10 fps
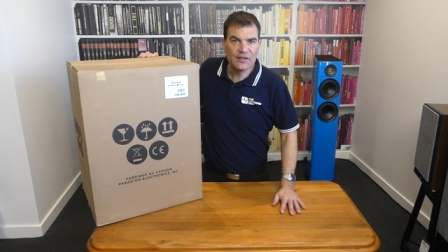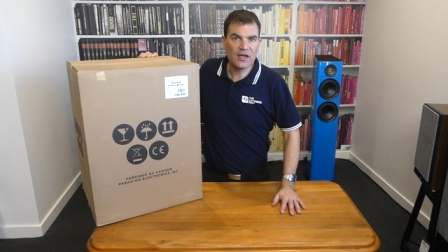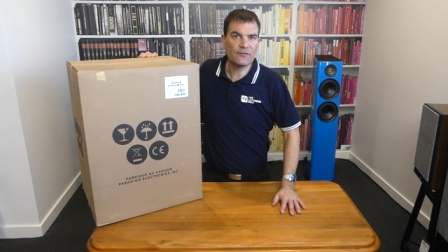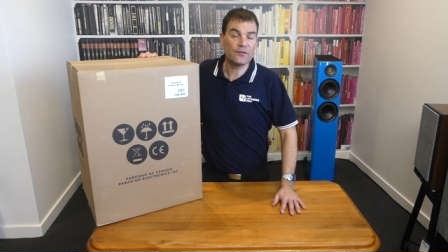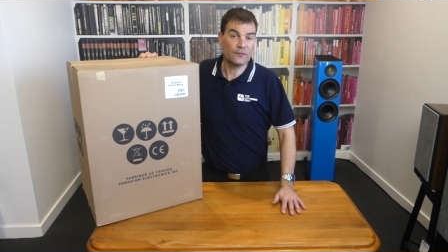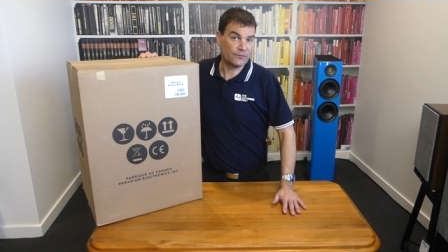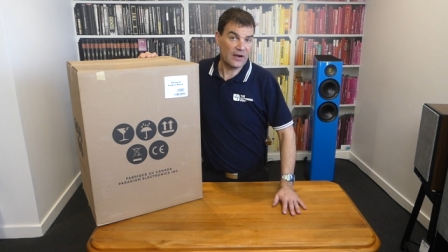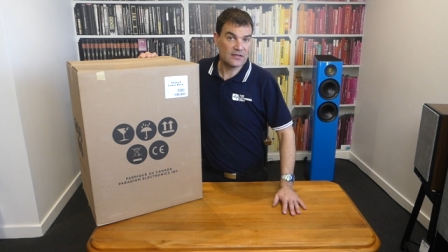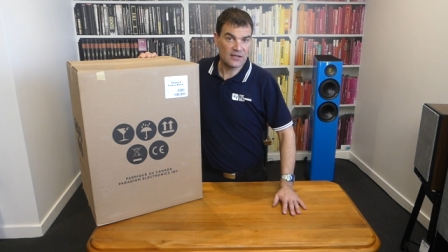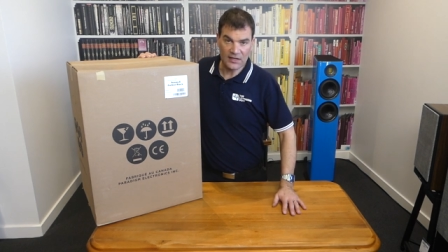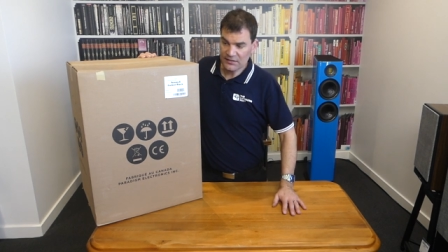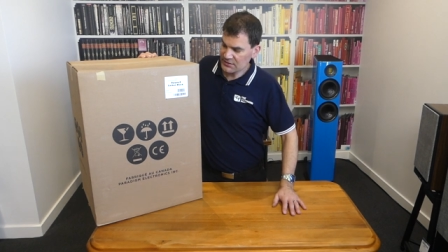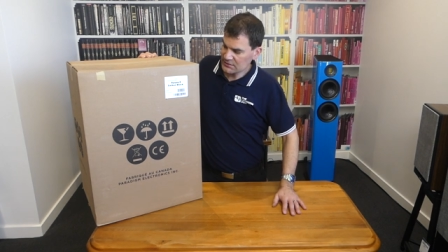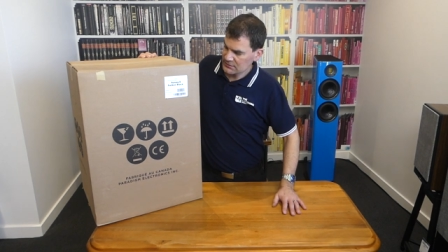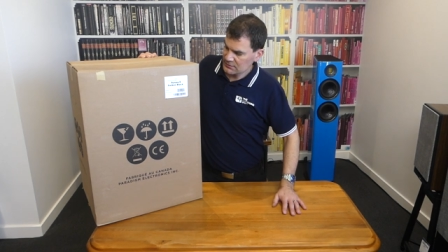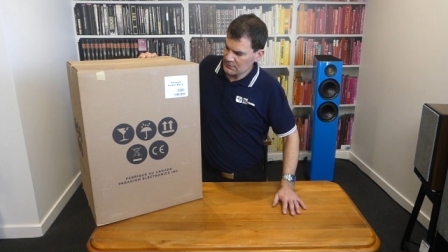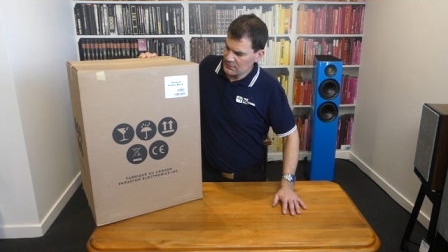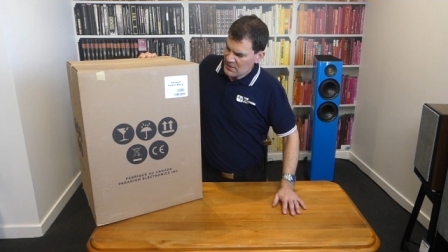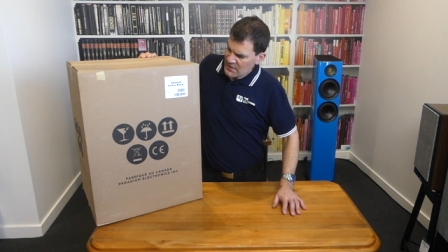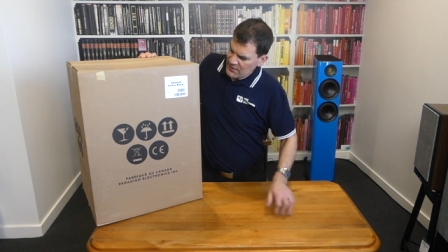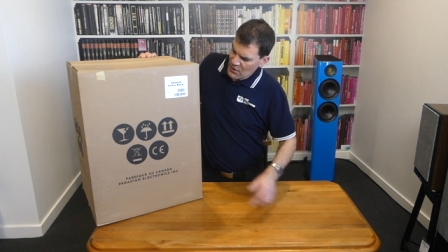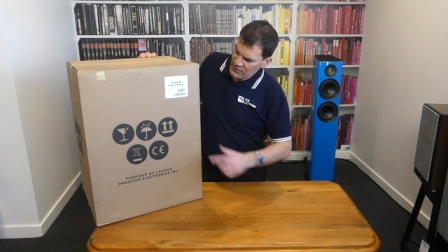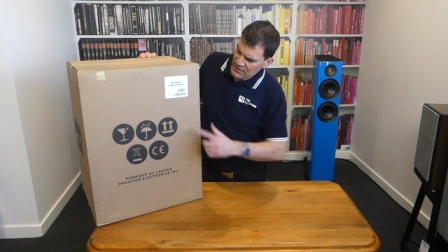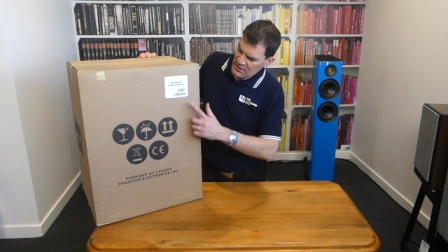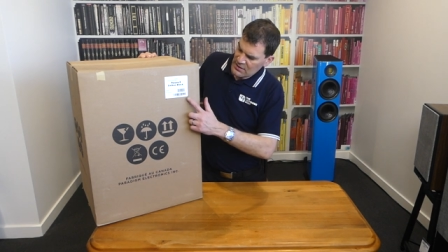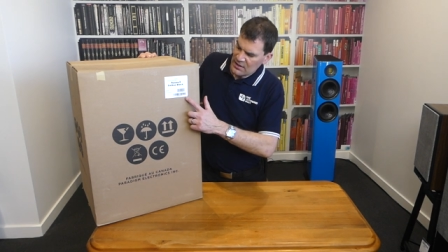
enough freight carton. The only